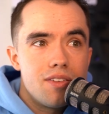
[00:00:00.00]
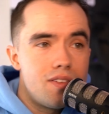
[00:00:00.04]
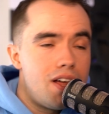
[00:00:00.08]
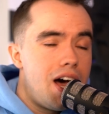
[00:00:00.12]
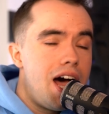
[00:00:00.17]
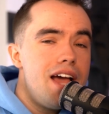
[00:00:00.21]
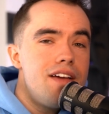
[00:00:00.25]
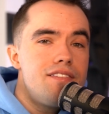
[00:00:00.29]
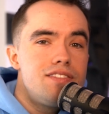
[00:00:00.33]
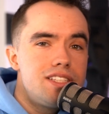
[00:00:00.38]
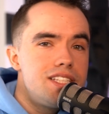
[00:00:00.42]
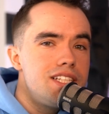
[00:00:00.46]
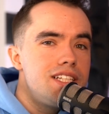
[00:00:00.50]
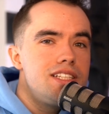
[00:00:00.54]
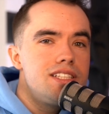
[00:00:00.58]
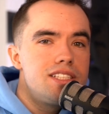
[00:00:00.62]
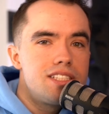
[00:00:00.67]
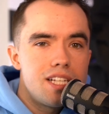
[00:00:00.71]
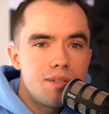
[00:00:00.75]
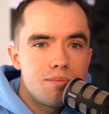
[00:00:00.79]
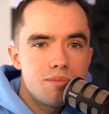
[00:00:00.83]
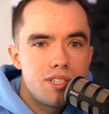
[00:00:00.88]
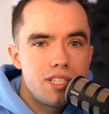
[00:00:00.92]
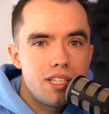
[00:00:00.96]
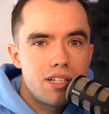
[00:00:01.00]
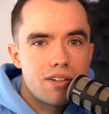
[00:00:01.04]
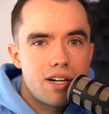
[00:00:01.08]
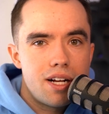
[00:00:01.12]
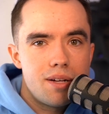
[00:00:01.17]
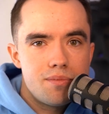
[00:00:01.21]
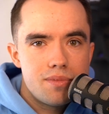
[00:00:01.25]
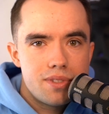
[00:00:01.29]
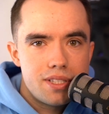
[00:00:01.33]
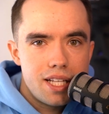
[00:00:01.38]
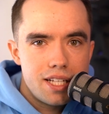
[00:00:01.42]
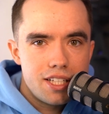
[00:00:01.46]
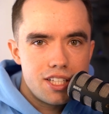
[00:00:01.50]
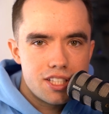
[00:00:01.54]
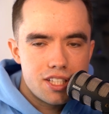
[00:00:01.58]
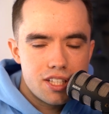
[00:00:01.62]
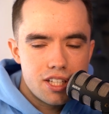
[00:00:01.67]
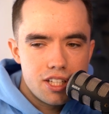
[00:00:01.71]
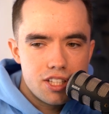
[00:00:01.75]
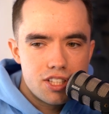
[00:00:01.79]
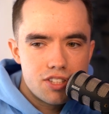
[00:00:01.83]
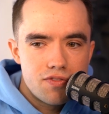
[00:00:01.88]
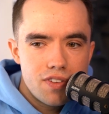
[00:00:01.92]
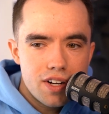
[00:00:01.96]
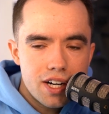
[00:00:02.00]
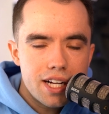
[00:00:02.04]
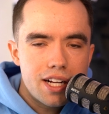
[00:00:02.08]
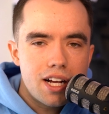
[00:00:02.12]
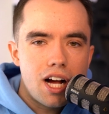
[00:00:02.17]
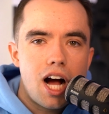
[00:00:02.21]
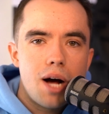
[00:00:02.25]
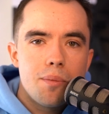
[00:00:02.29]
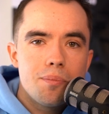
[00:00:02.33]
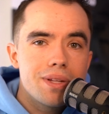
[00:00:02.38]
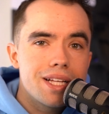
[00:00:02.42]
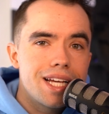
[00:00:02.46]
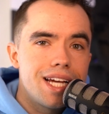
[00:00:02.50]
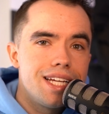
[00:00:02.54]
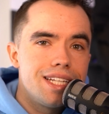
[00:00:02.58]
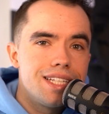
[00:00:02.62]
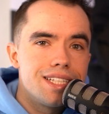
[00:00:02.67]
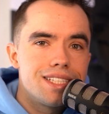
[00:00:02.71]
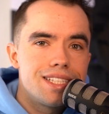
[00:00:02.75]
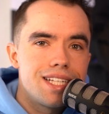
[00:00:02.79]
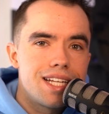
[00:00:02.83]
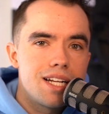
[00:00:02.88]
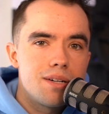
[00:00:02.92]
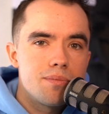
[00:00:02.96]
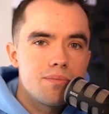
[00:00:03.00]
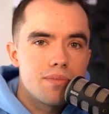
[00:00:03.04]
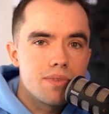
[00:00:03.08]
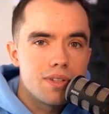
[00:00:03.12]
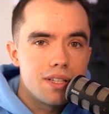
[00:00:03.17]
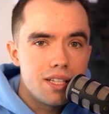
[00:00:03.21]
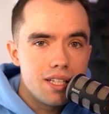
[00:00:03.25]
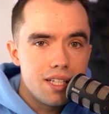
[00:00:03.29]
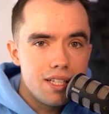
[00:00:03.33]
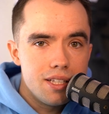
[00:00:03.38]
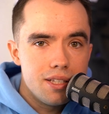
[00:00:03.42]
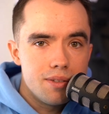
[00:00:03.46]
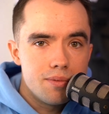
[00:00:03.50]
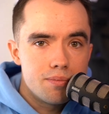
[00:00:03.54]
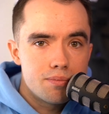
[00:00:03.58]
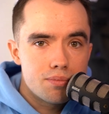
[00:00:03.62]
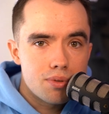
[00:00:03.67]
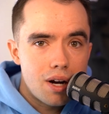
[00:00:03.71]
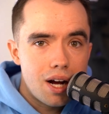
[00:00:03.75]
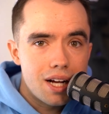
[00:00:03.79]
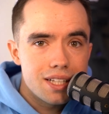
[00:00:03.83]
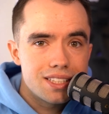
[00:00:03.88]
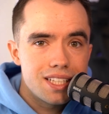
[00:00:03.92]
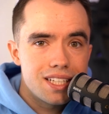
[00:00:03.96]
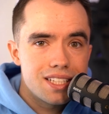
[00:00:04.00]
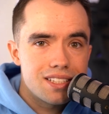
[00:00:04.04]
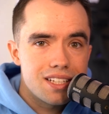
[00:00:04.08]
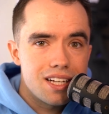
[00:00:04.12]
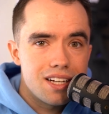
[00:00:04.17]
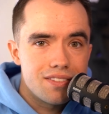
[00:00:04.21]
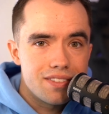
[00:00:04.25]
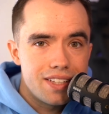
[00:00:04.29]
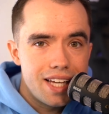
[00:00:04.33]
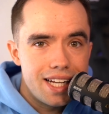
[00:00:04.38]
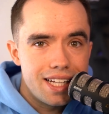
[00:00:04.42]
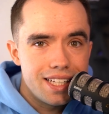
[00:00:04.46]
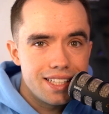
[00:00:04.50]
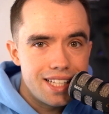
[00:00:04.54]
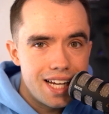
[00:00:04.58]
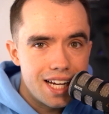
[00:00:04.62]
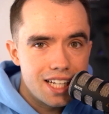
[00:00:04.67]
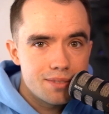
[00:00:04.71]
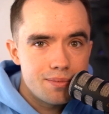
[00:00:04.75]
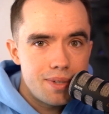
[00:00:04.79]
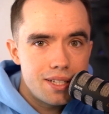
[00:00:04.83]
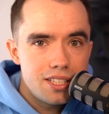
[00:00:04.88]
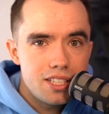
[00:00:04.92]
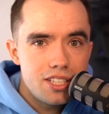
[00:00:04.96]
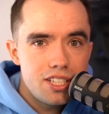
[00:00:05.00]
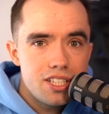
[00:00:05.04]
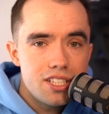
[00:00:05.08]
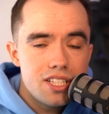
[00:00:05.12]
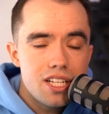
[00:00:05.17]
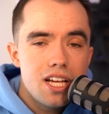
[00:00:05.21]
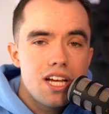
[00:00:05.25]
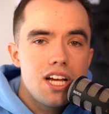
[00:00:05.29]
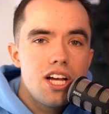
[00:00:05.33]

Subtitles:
I've seen some CRMs that it's very complicated to set up the process of getting text messages.